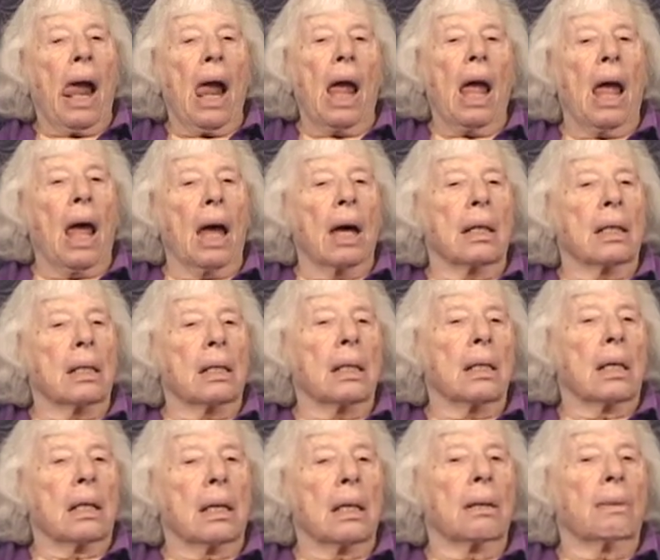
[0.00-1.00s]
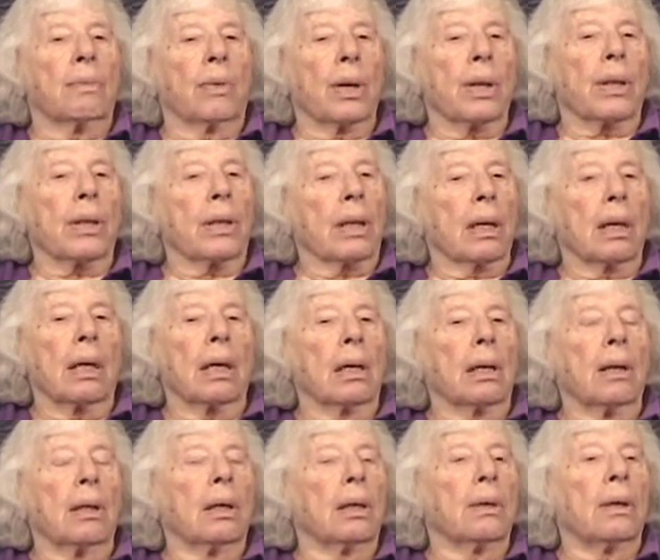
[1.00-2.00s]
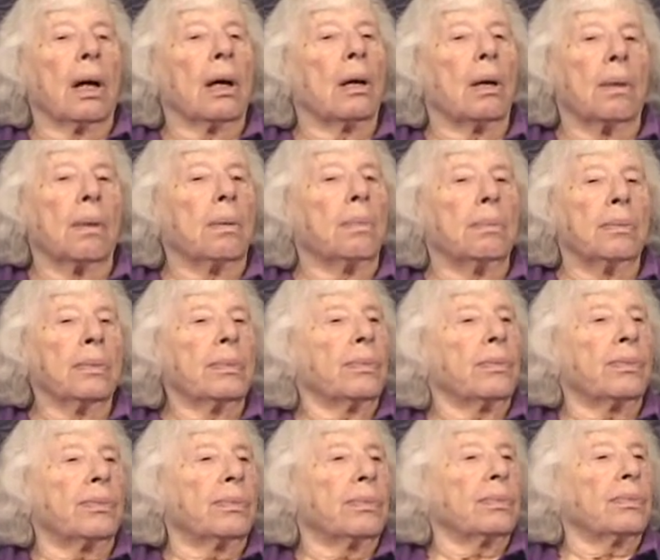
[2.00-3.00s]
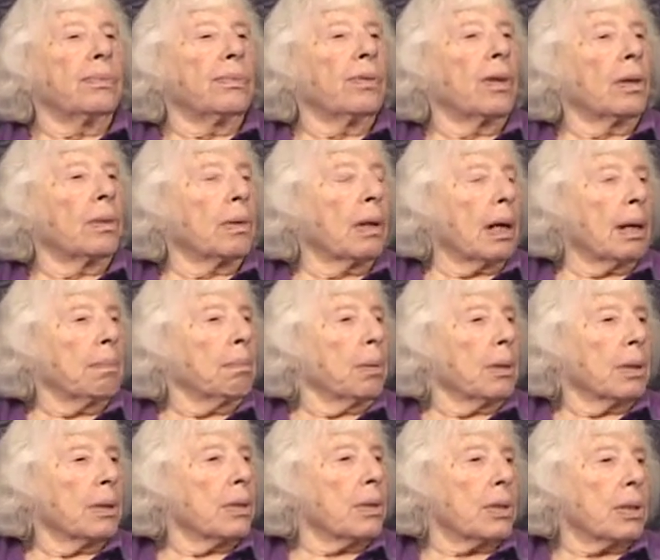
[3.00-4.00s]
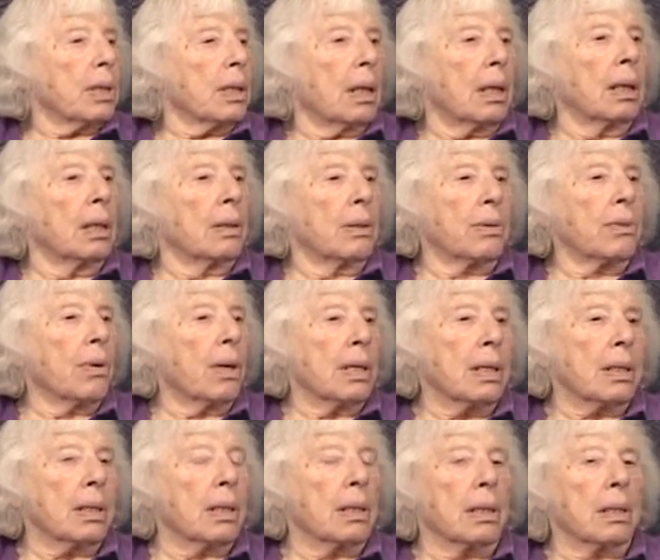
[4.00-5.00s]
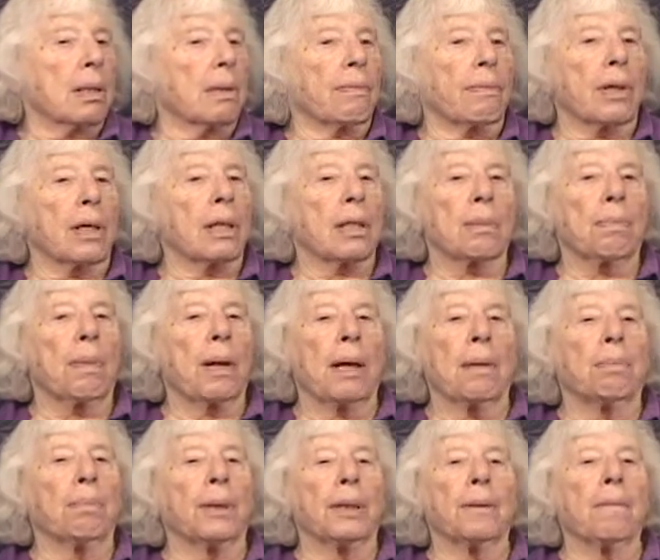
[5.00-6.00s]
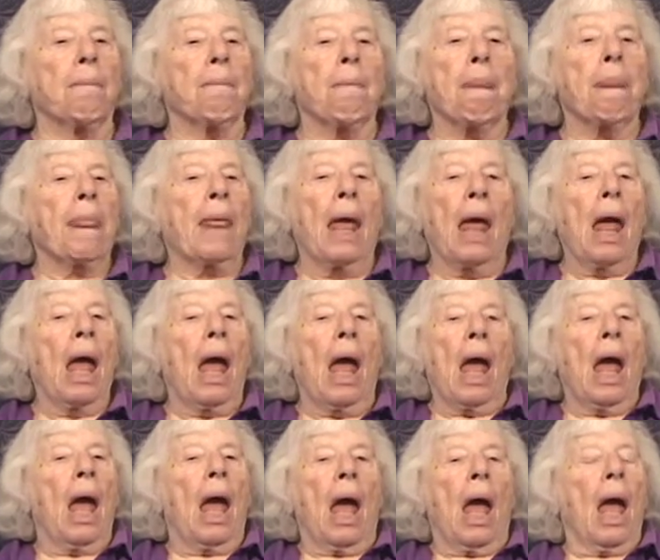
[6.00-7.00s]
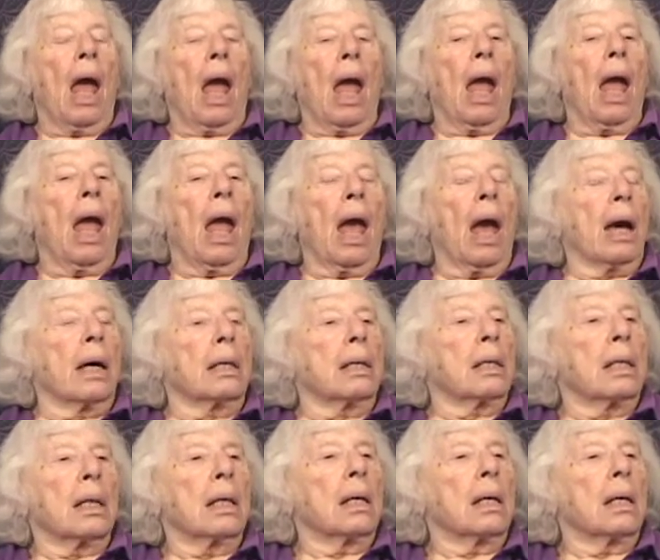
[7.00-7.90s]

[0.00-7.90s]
and with the home phone numbers and addresses of these people, and